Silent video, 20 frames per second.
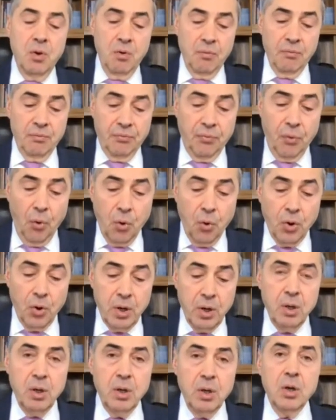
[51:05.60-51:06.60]

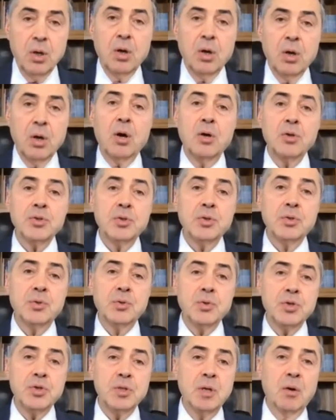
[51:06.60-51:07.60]
for
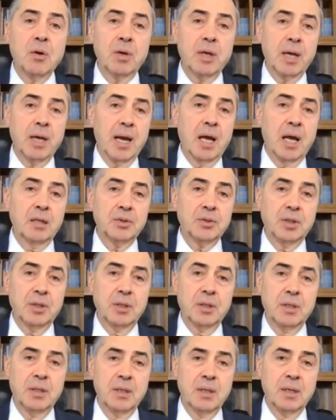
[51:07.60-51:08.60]
constitutional
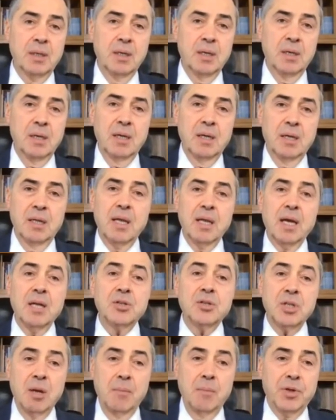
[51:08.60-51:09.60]
legality.
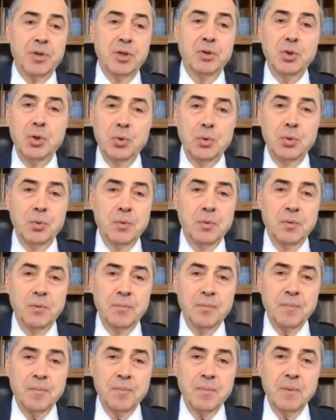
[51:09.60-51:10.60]
That's something new
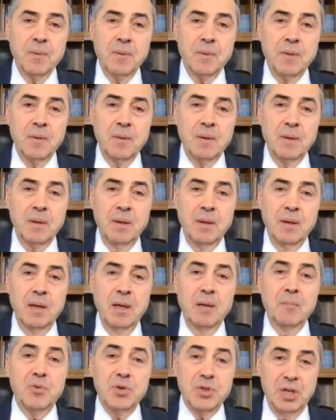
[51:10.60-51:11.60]

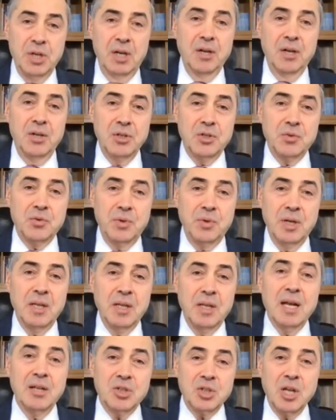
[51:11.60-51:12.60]
in Brazilian history.
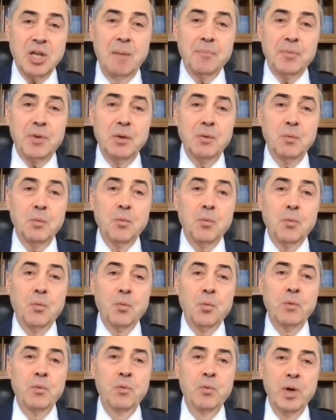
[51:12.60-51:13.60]
That's something
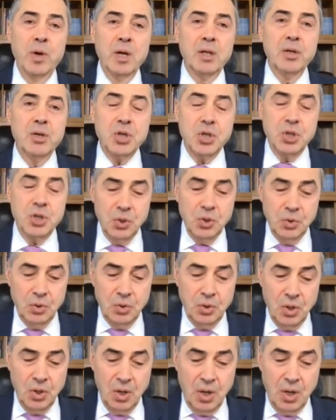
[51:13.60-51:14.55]
we really should